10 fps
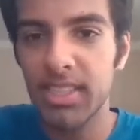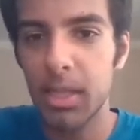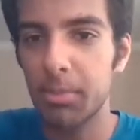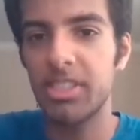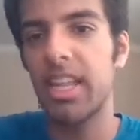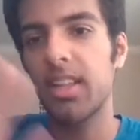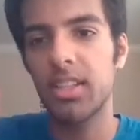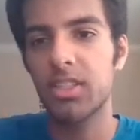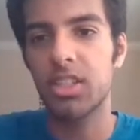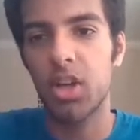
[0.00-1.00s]
say I'm selling this
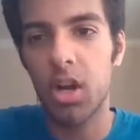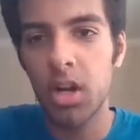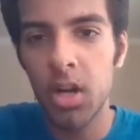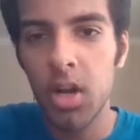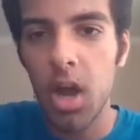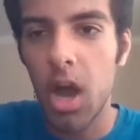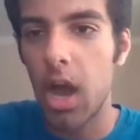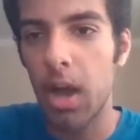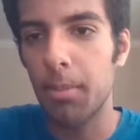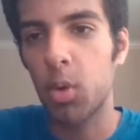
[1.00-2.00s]
guitar
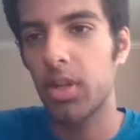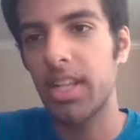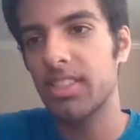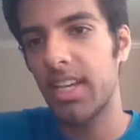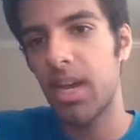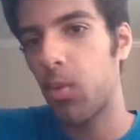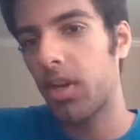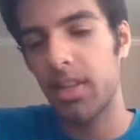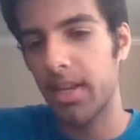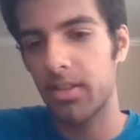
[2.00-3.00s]
um, or let's say I want to
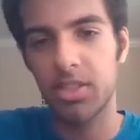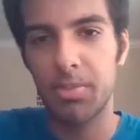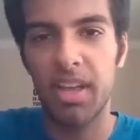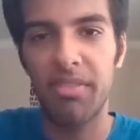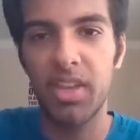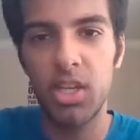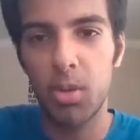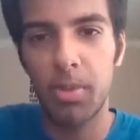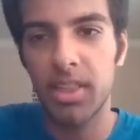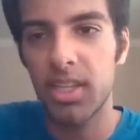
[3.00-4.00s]
like just make a video
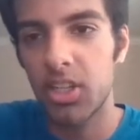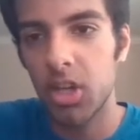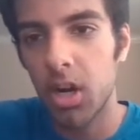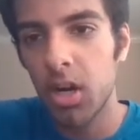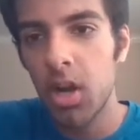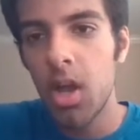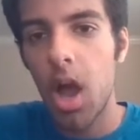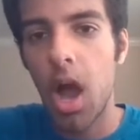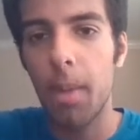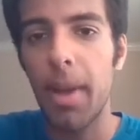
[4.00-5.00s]
about the guitar.
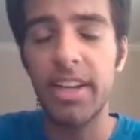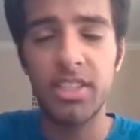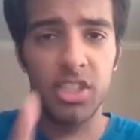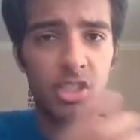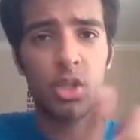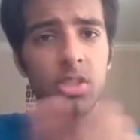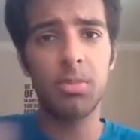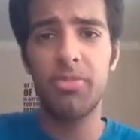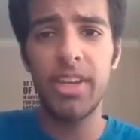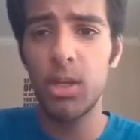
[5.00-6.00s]
Um, I just took some
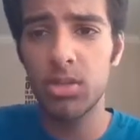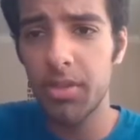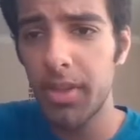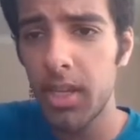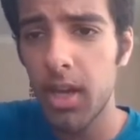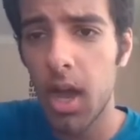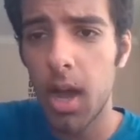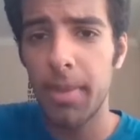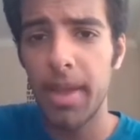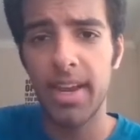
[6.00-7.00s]
videos of it
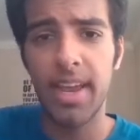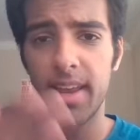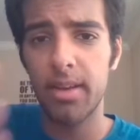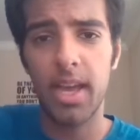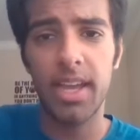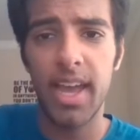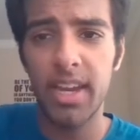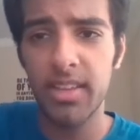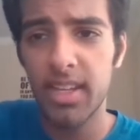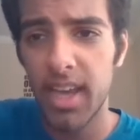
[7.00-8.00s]
um, and I, I
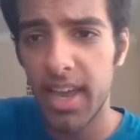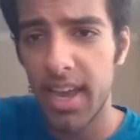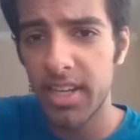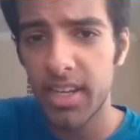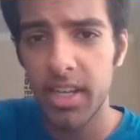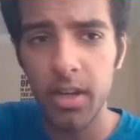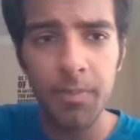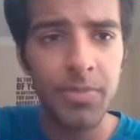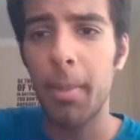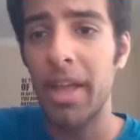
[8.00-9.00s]
added it I added it here
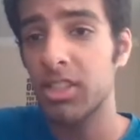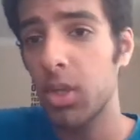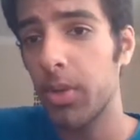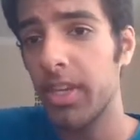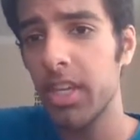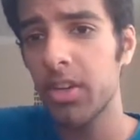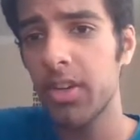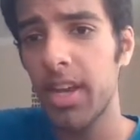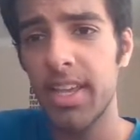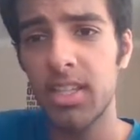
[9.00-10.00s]
and so here
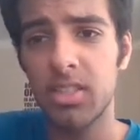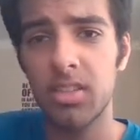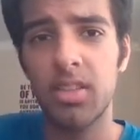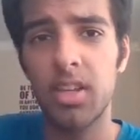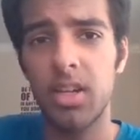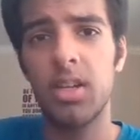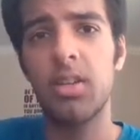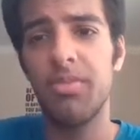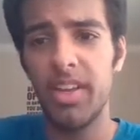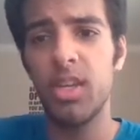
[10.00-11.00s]
is the
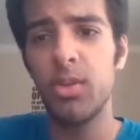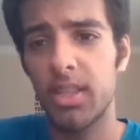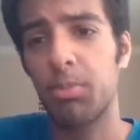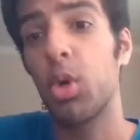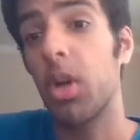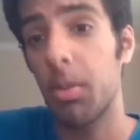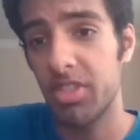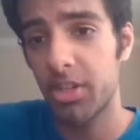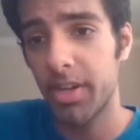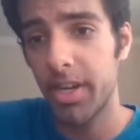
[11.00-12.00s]
video that the program
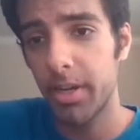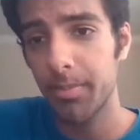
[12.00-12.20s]
generated.